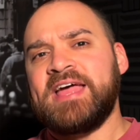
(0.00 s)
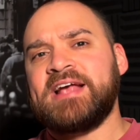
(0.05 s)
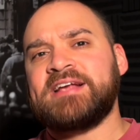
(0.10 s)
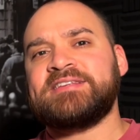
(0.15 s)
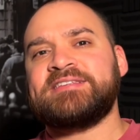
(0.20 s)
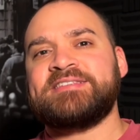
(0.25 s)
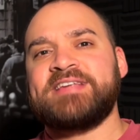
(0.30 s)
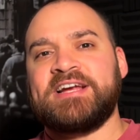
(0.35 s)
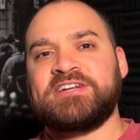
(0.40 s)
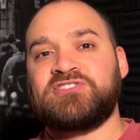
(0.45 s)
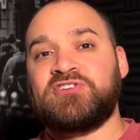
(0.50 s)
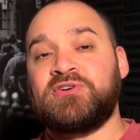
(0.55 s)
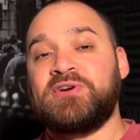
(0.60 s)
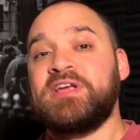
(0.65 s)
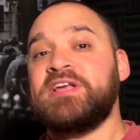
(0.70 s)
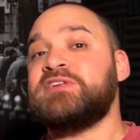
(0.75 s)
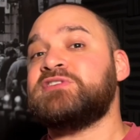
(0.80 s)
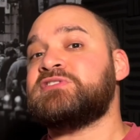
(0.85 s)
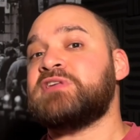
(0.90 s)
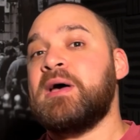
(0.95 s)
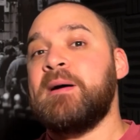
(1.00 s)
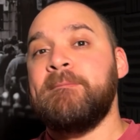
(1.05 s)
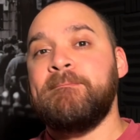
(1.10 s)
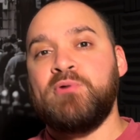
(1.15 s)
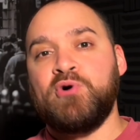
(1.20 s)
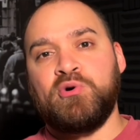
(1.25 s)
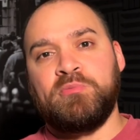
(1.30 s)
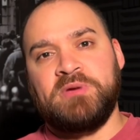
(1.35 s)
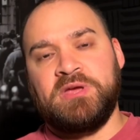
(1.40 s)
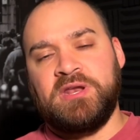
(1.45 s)
tech sector is
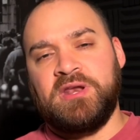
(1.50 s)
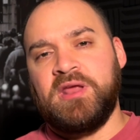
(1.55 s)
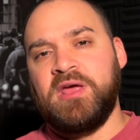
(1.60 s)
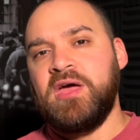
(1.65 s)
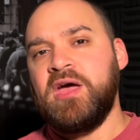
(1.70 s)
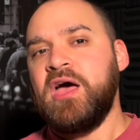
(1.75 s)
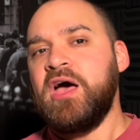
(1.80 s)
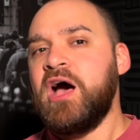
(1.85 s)
booming,